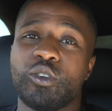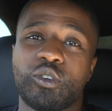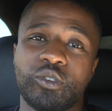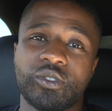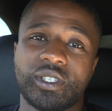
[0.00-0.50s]
You're
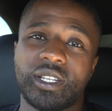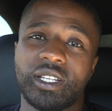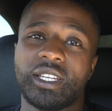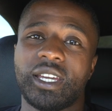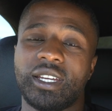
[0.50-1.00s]

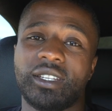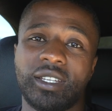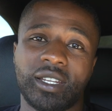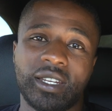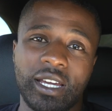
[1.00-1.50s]
constantly getting
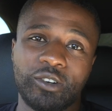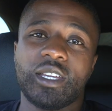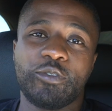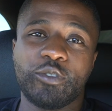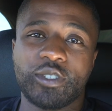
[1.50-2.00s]
in and out.
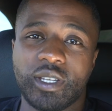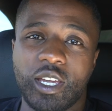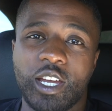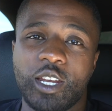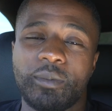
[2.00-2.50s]
If you're
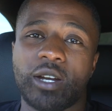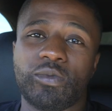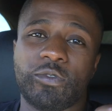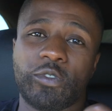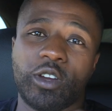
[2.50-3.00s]
scared about
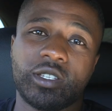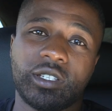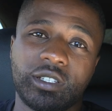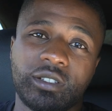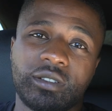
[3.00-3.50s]

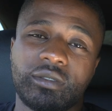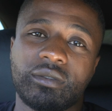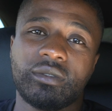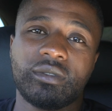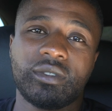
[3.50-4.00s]
reversing,
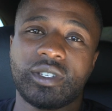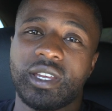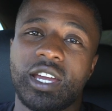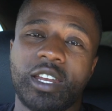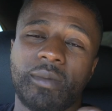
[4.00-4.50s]

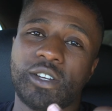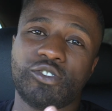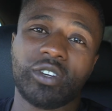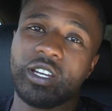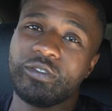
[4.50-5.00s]
scared about
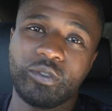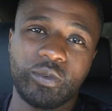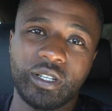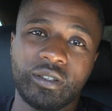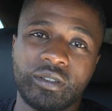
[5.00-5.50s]
driving
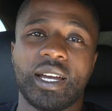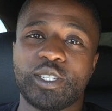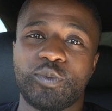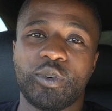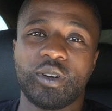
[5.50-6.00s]
one,
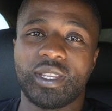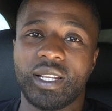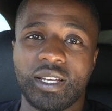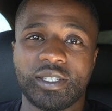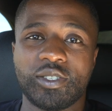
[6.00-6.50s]
that's what the
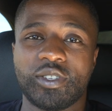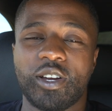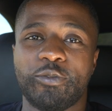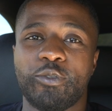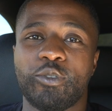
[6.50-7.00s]
lessons
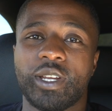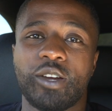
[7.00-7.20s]
are for.